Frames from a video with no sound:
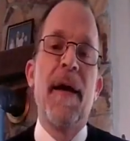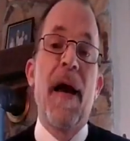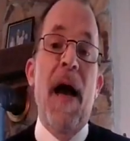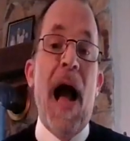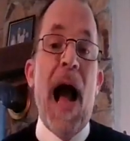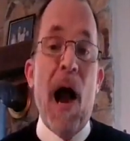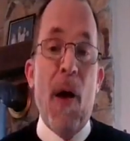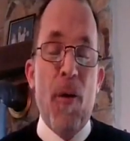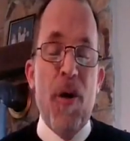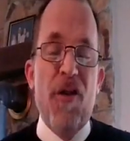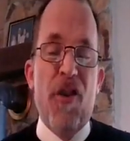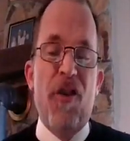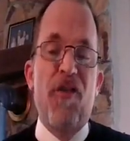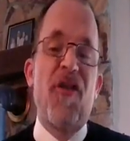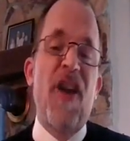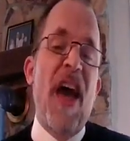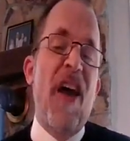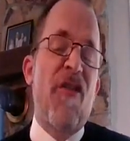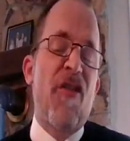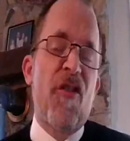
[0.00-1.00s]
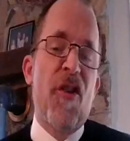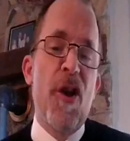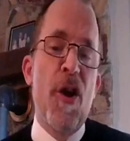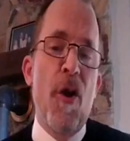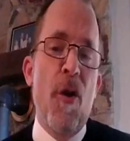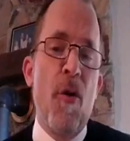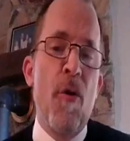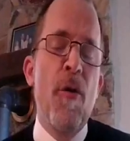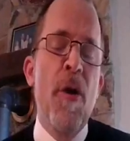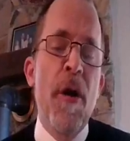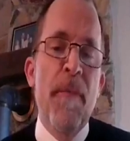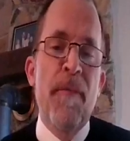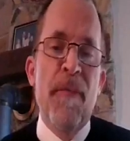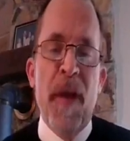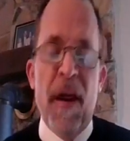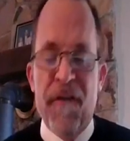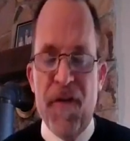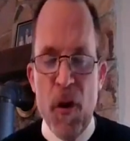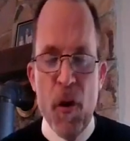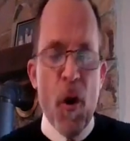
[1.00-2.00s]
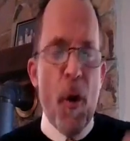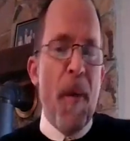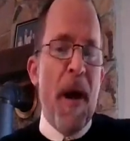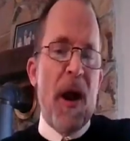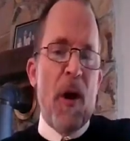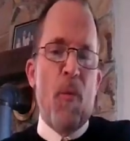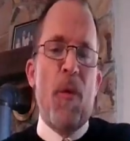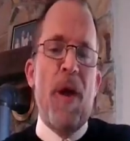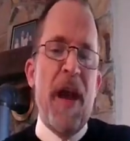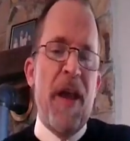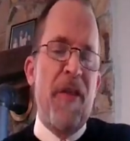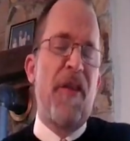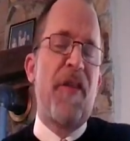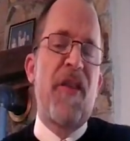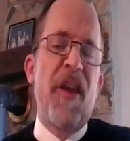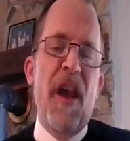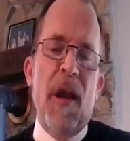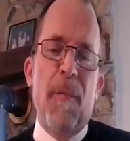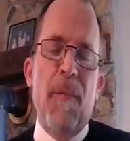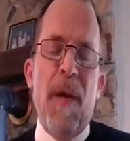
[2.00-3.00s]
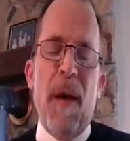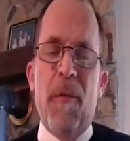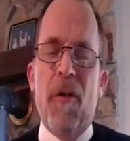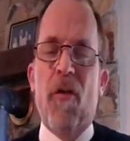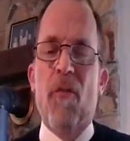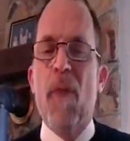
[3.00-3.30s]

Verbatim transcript: I would suggest to you that if you go back and read the Ten Commandments,